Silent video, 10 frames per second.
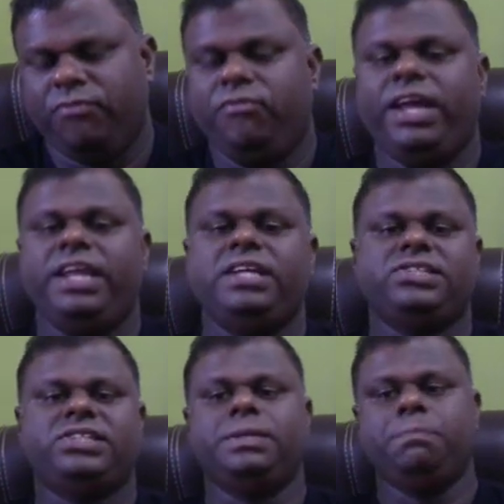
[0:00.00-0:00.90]
Very
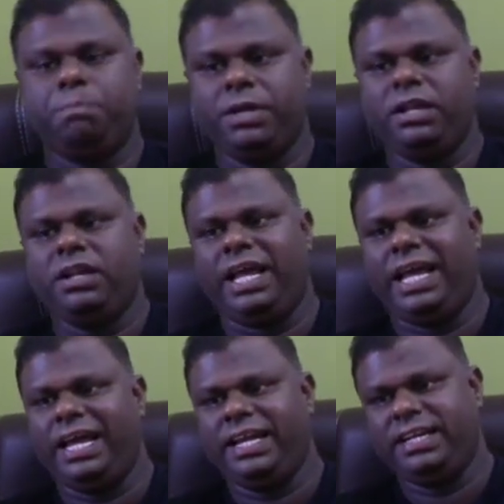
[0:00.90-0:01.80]
simple
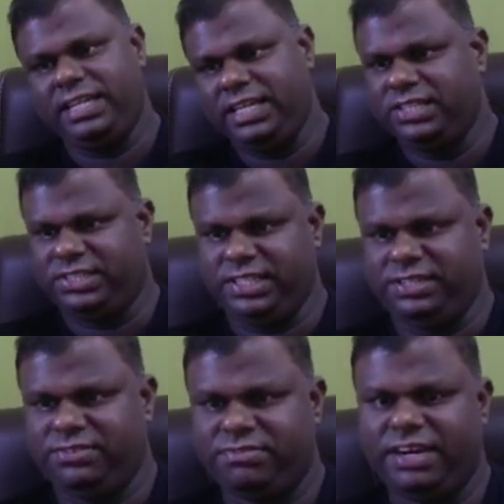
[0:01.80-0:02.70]
and easy,
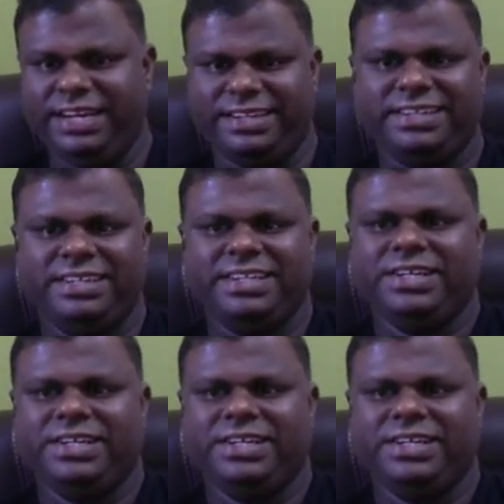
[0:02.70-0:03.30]
right?